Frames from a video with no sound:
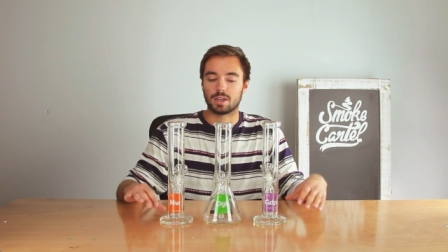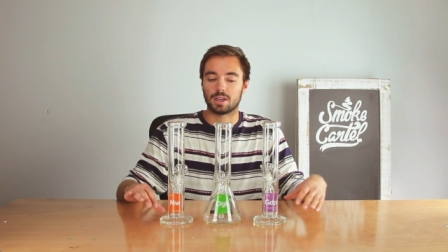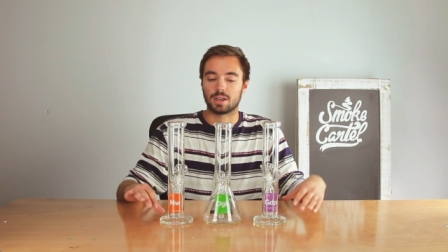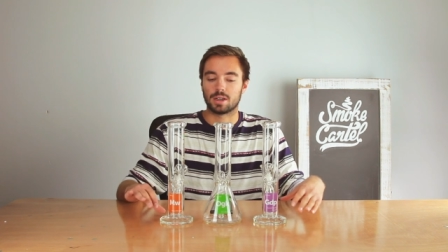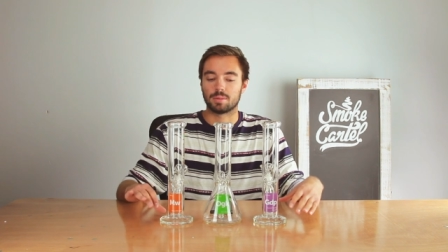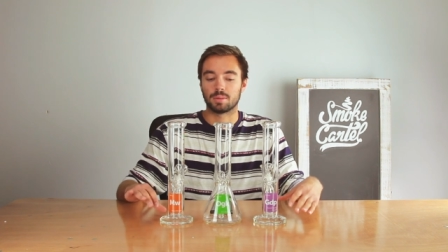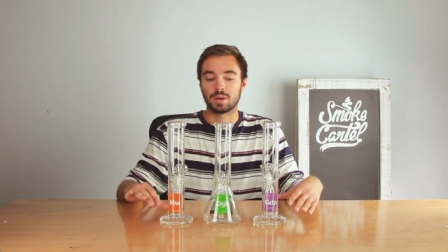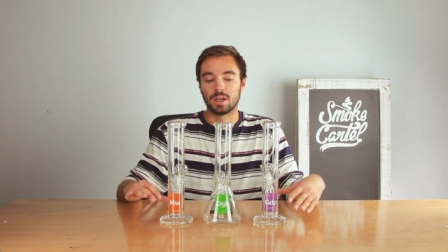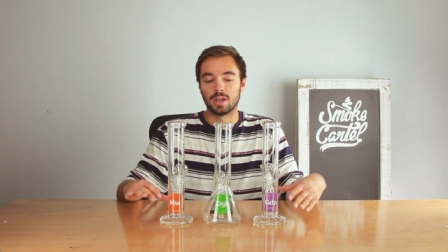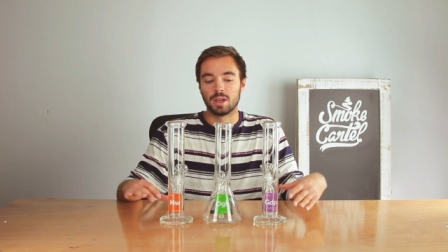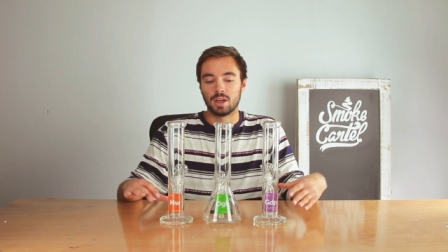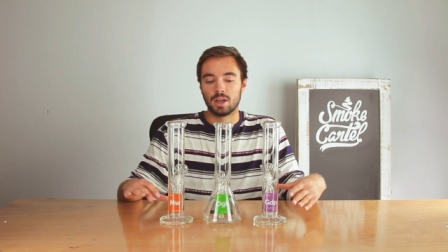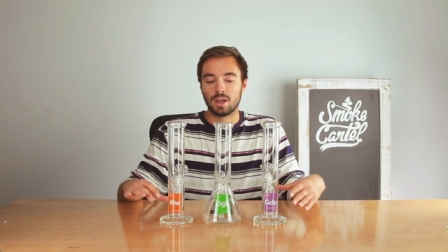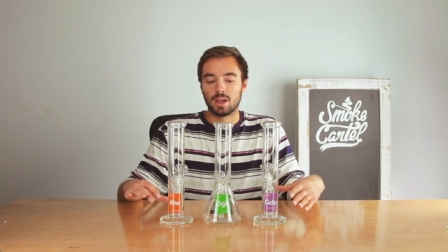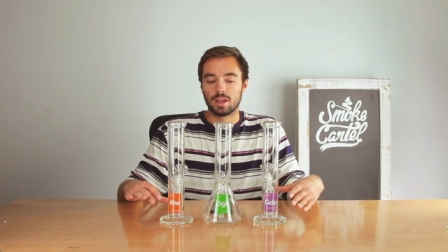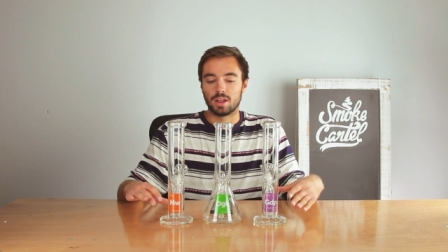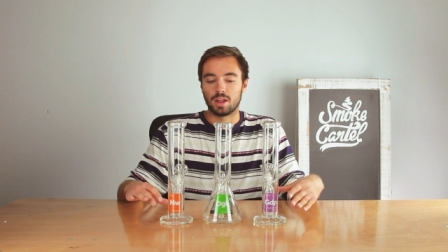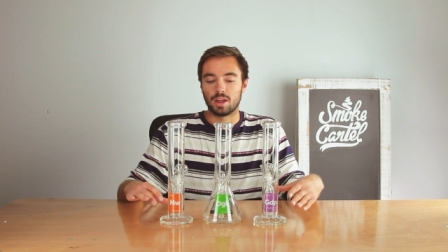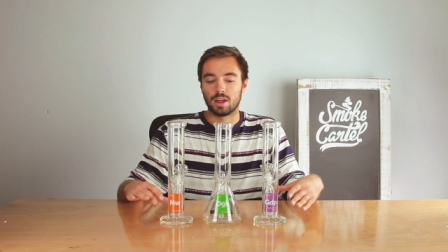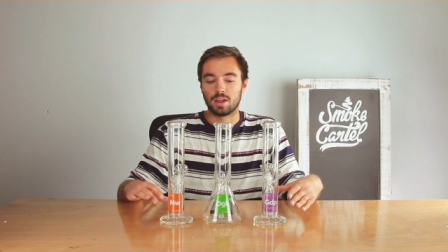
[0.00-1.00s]
Um,
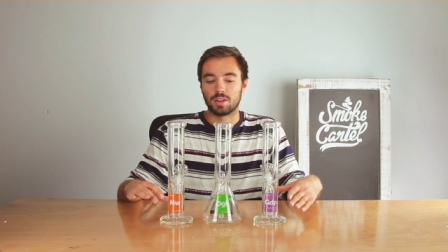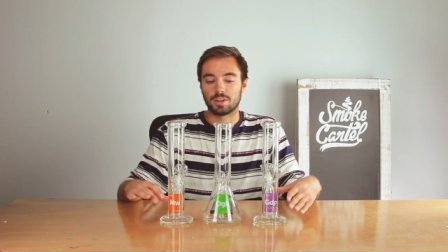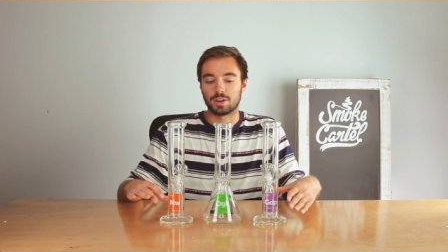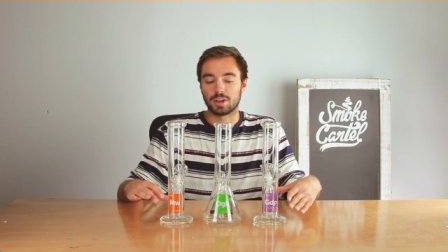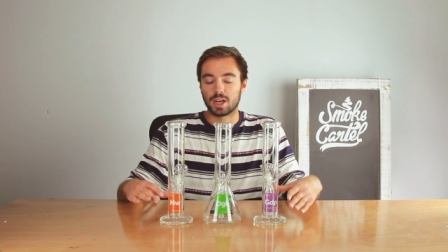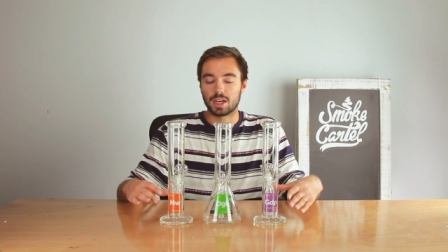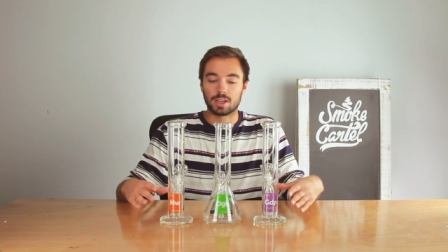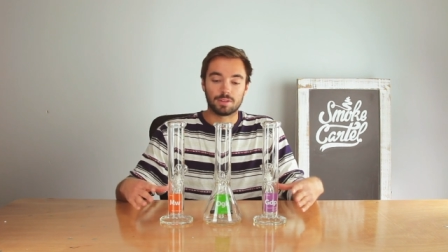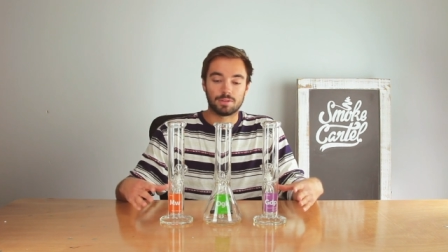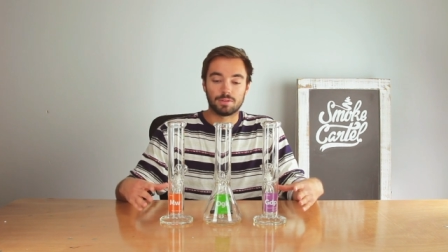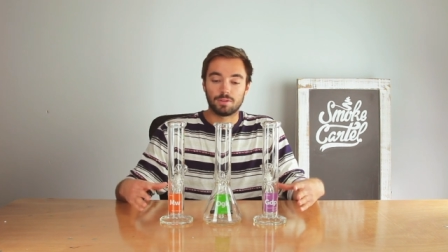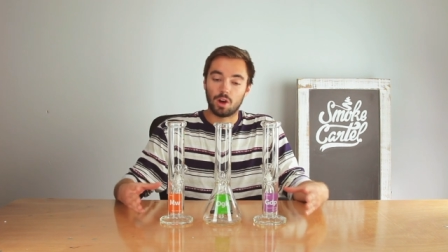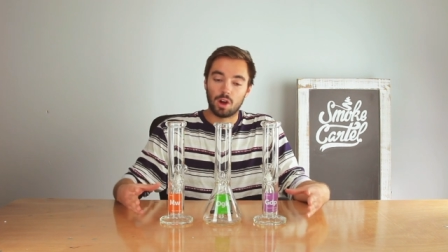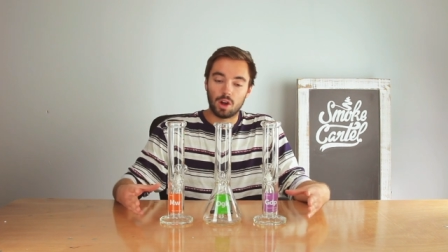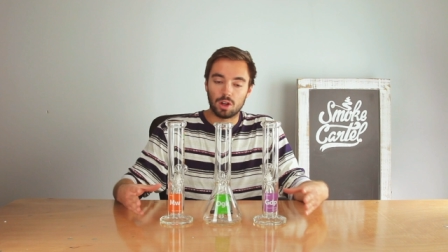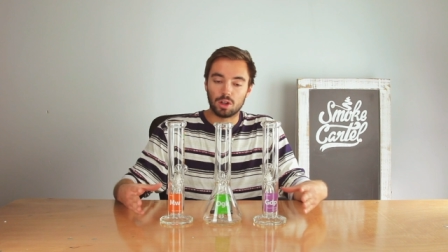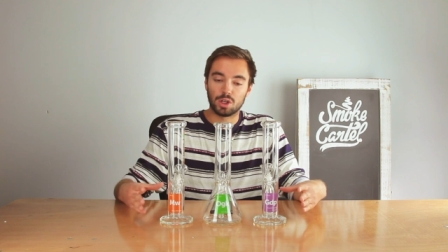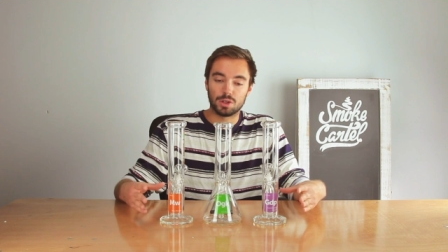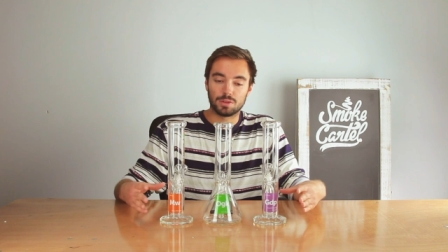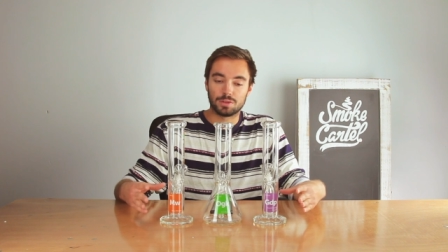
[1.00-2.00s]
uh, they're not going to
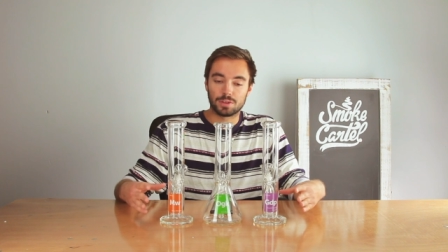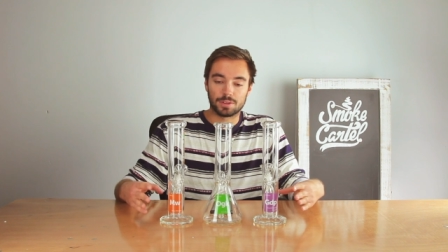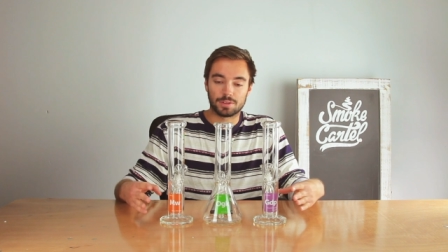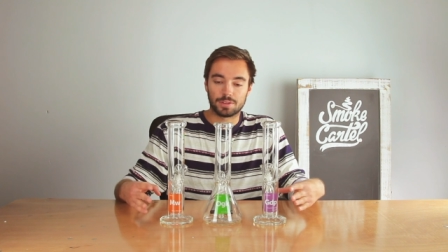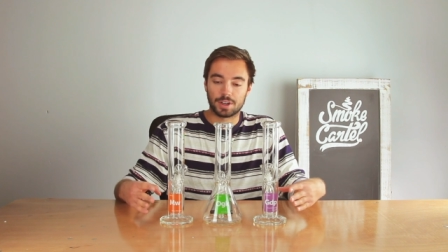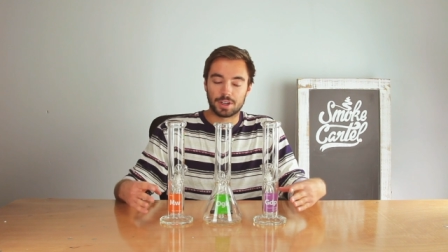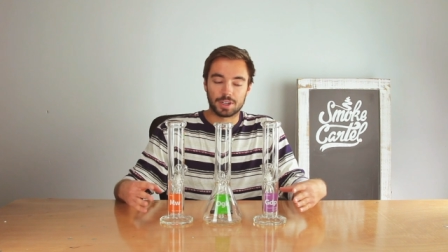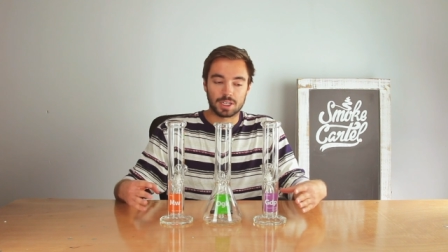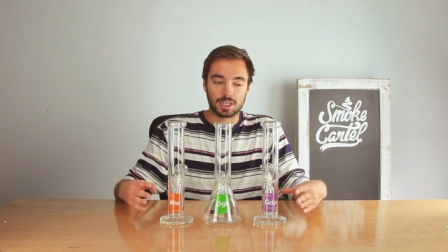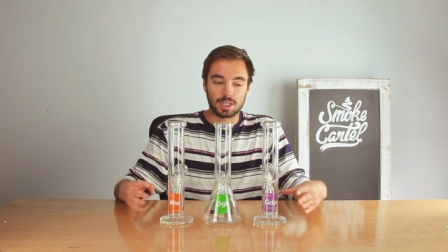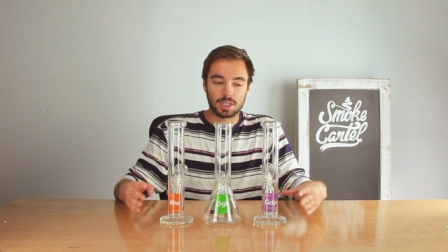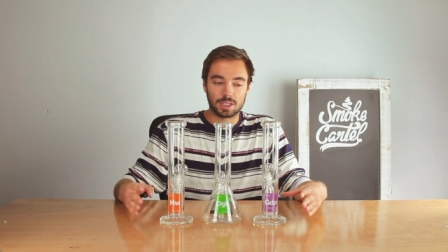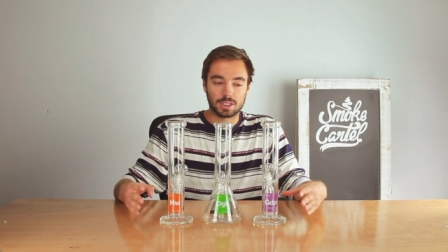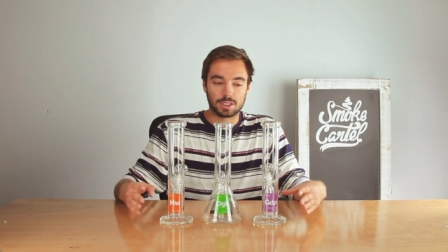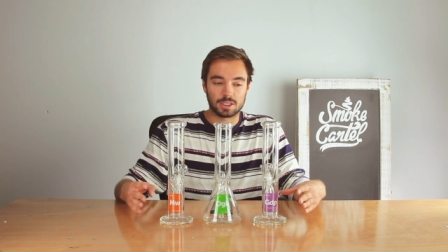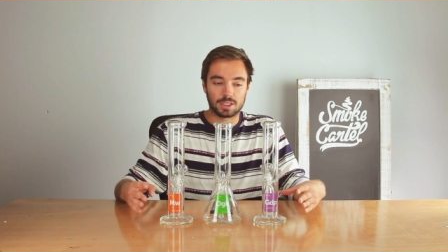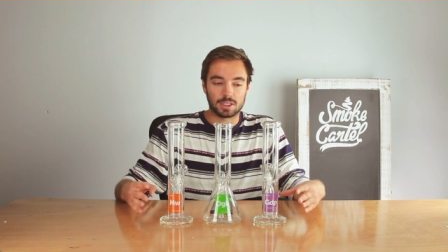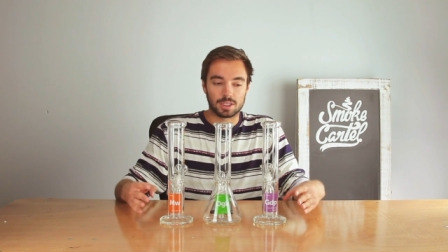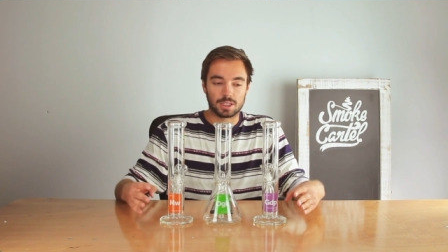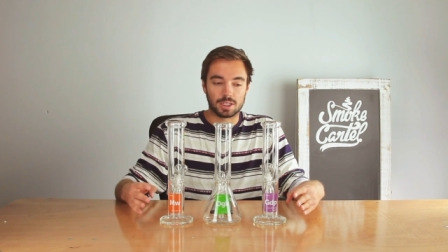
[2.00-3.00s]
fall over very
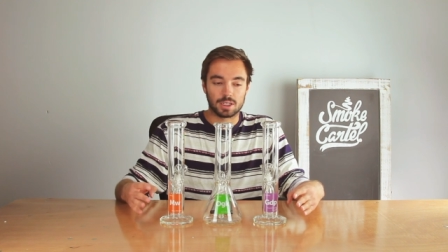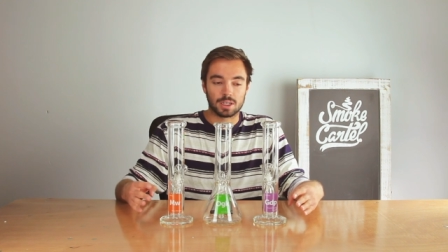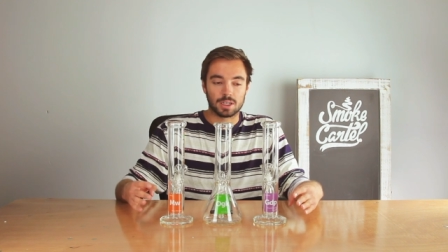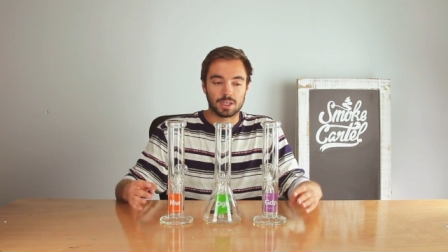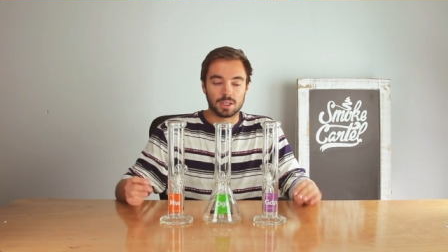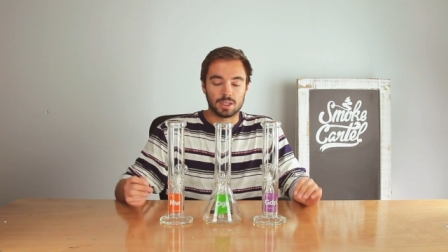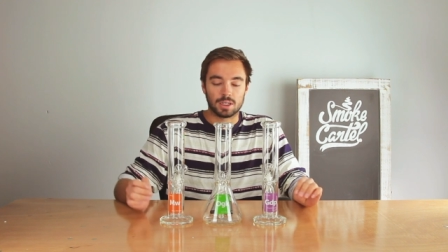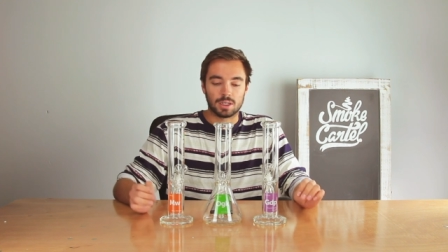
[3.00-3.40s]
easily.